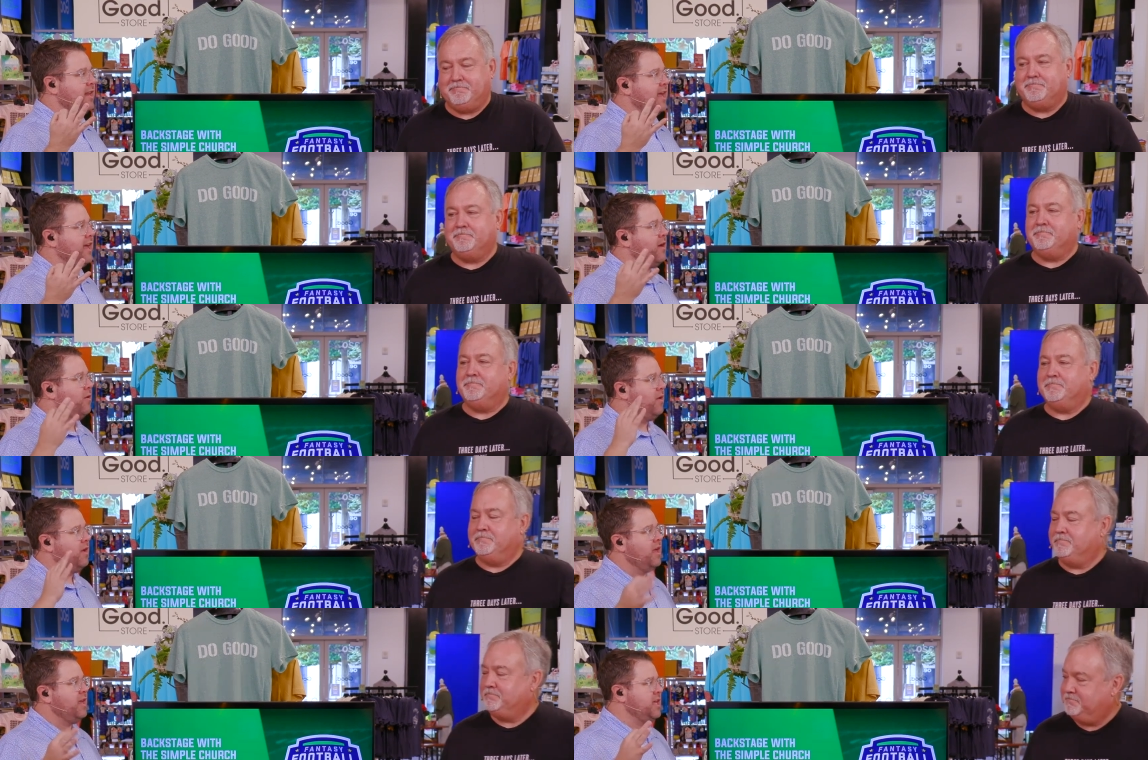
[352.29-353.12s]
Speaker 1: now.
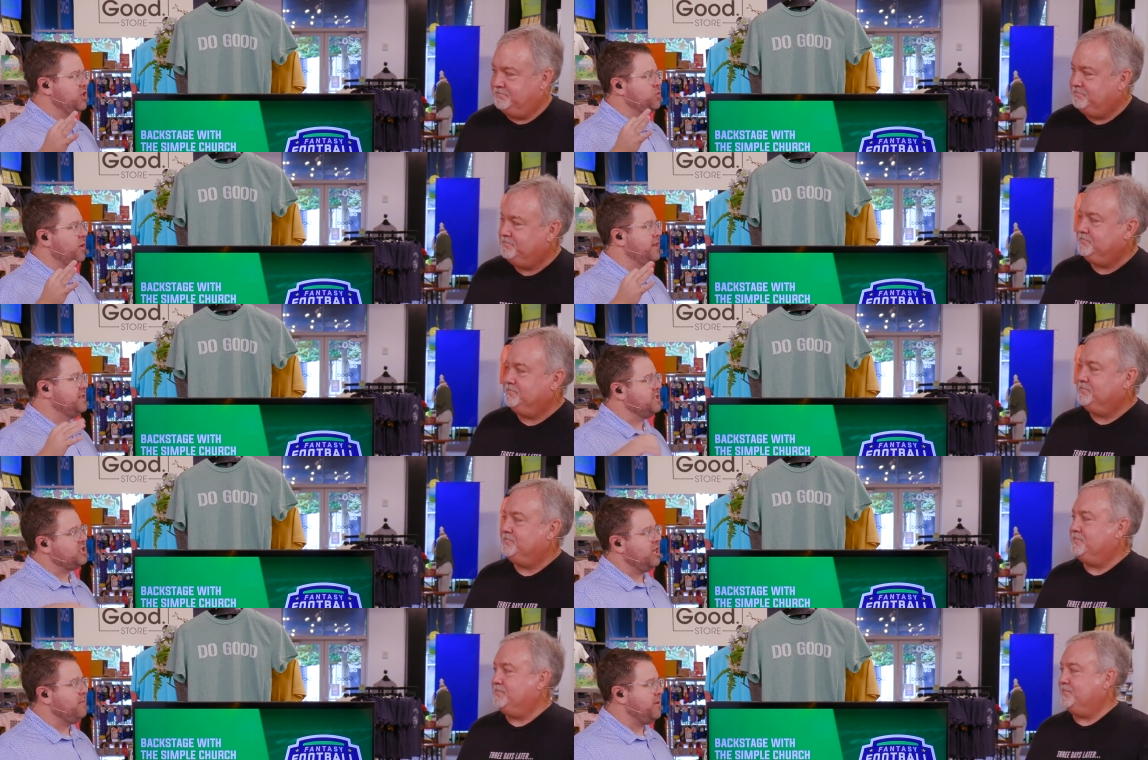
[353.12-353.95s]
Mm. Each one gets a
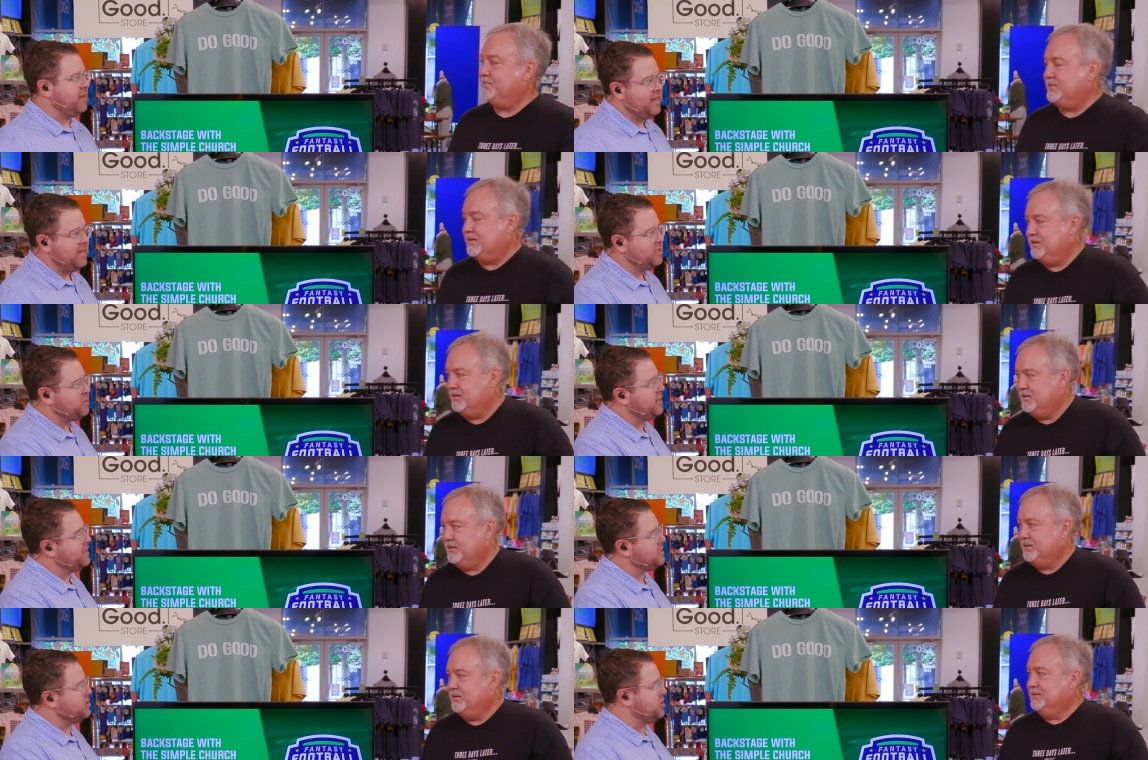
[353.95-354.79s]
champion. Each
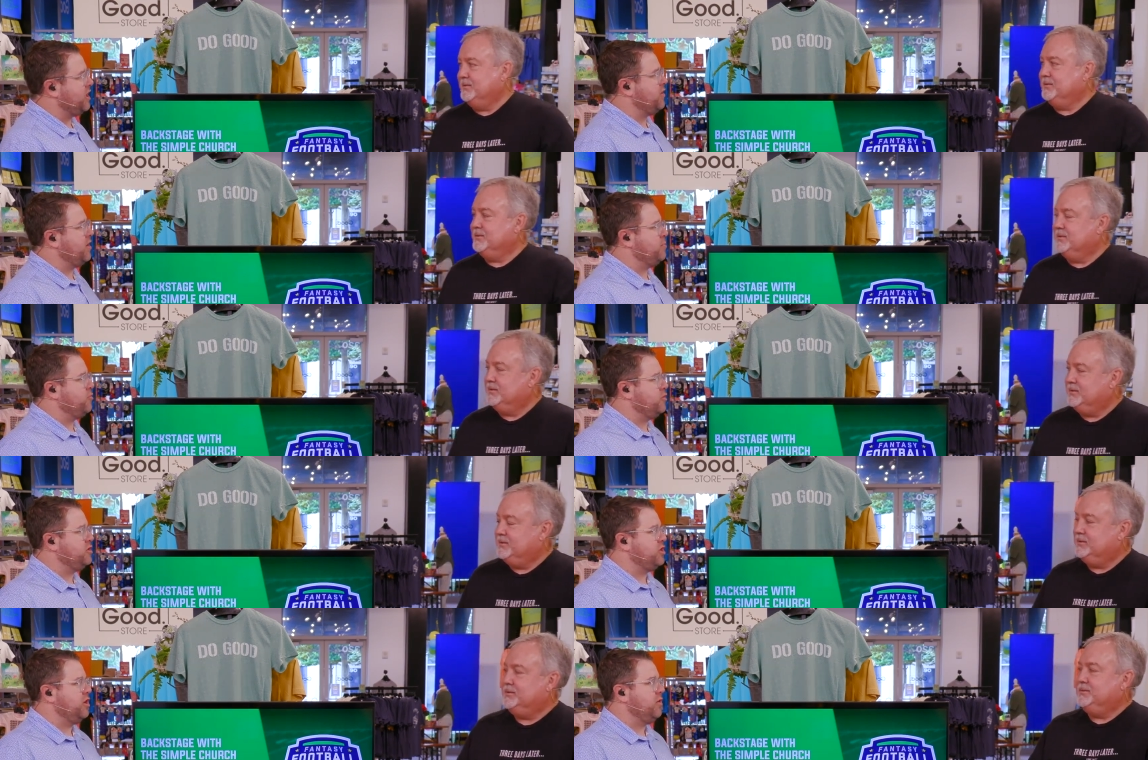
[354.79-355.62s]
one gets a shout out on
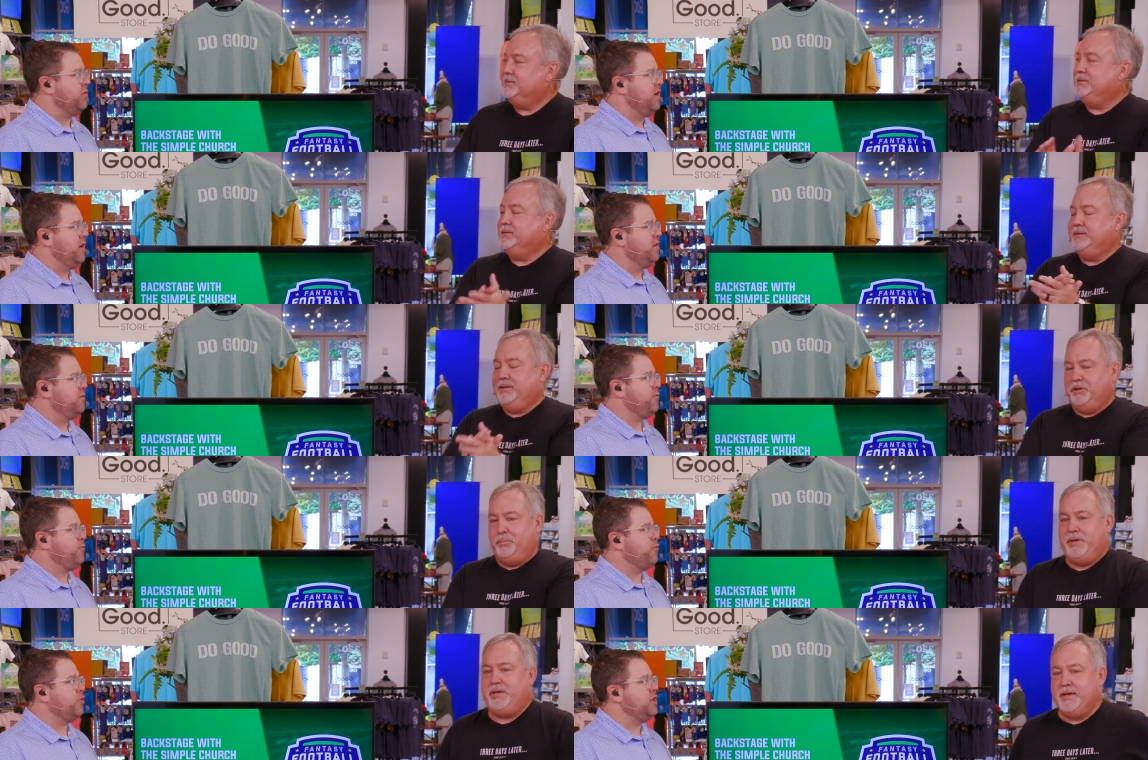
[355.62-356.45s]
pre-show.
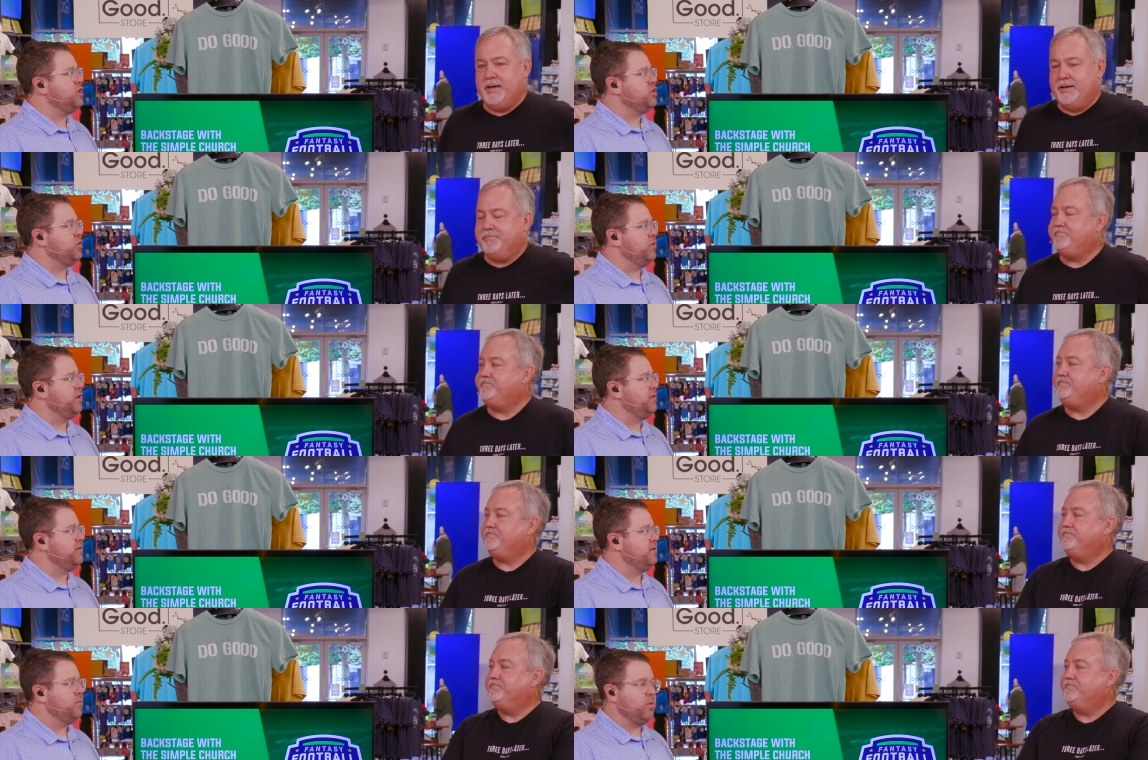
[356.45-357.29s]
It'll be free to uh,
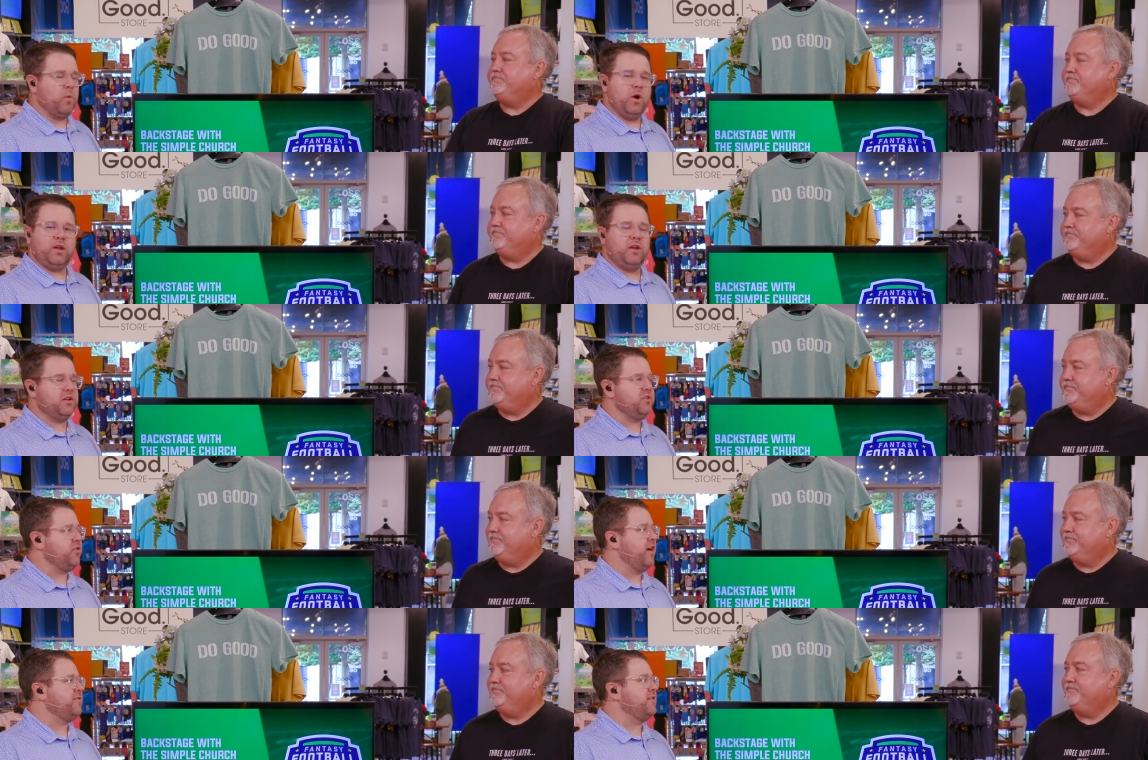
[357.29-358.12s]
join. We're working on a
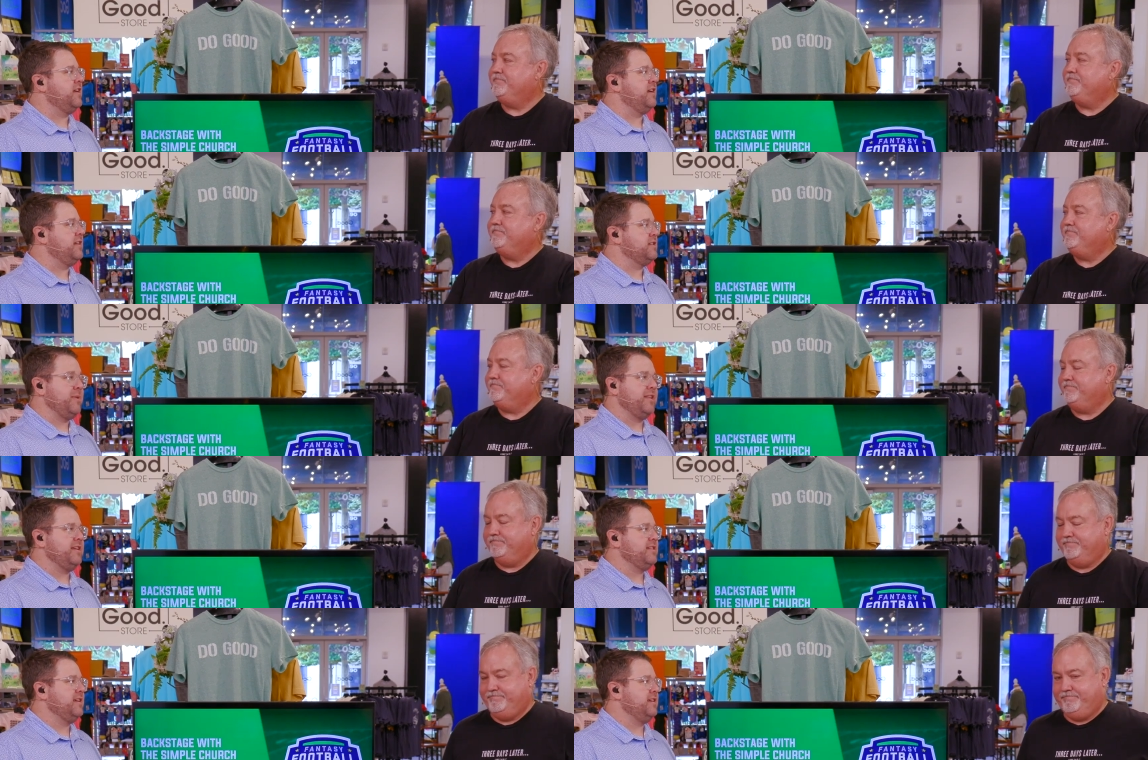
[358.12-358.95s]
draft day. It's about
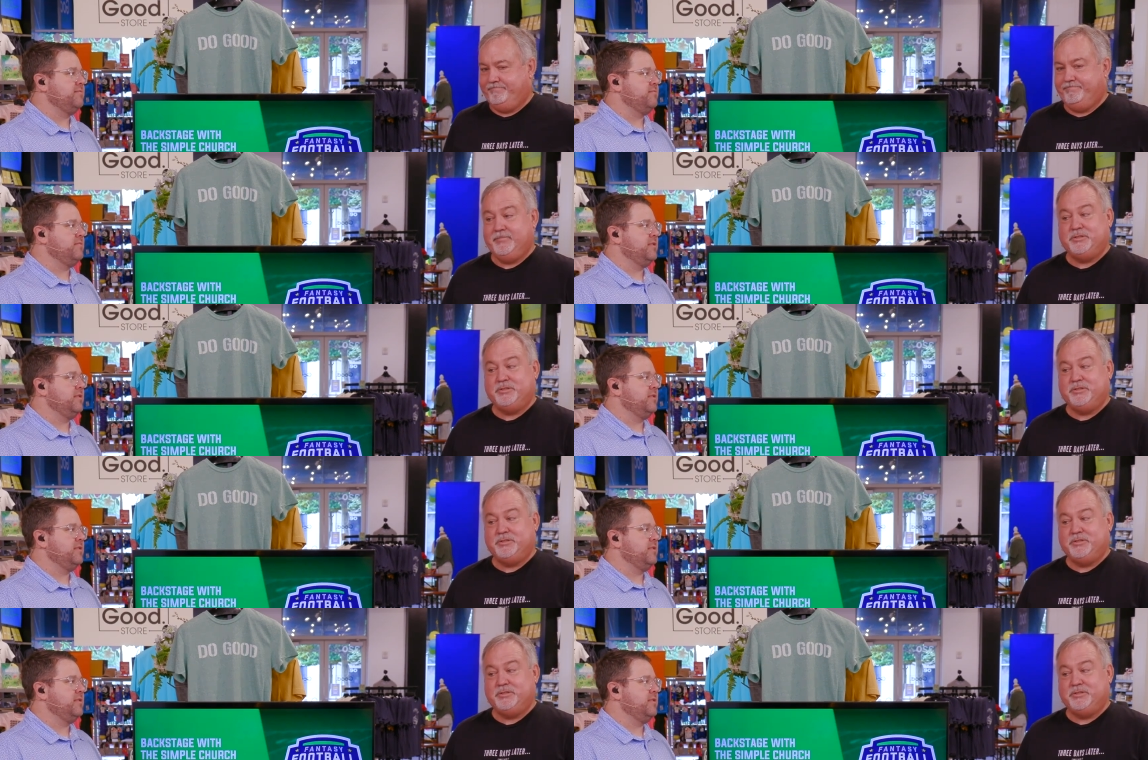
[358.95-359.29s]
that time.